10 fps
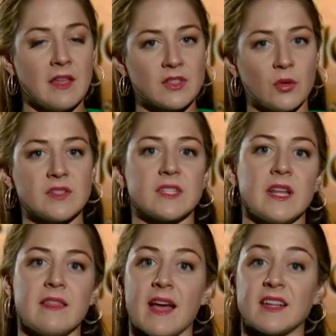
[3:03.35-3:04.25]
They told us
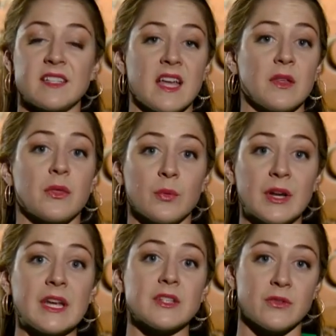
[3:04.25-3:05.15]
today that could take
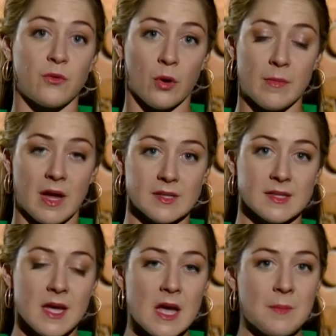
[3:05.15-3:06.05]
three to four months.